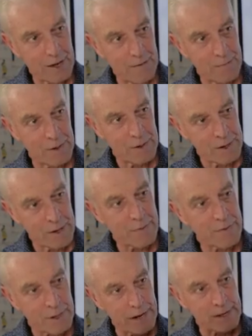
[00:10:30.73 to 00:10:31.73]
government, and
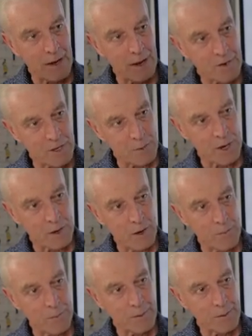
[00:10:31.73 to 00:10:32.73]
other state governments are being
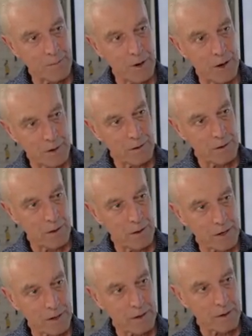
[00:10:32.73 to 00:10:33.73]
lobbied by
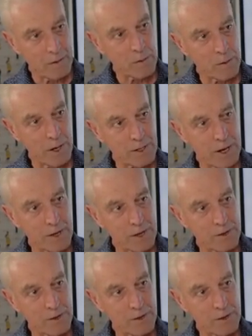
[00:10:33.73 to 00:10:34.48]
like organisations.